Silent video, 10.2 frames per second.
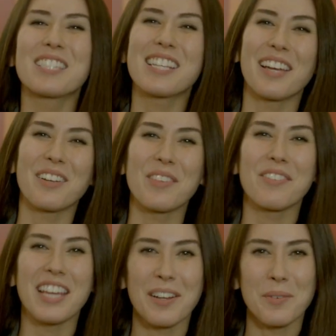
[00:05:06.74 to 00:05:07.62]
Once again,
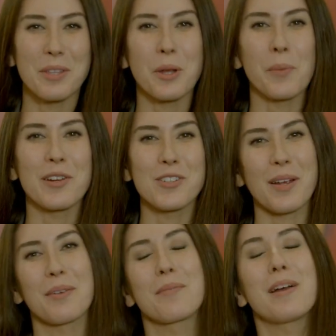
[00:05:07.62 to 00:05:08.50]
I'm Viviana with
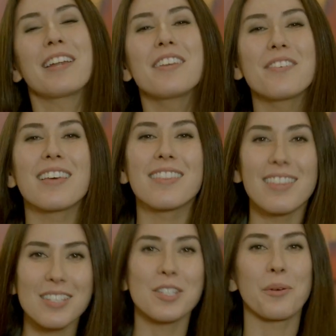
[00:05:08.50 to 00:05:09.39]
Career Trek, reminding you
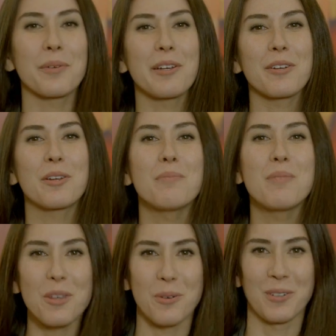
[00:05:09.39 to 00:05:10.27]
that this career
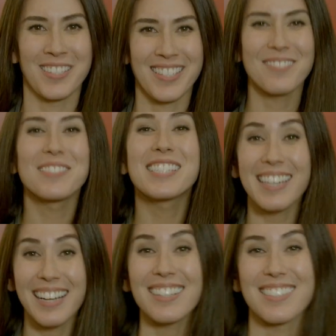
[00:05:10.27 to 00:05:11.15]
could be yours.
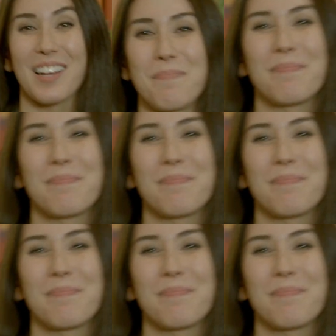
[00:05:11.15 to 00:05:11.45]
We'll see you next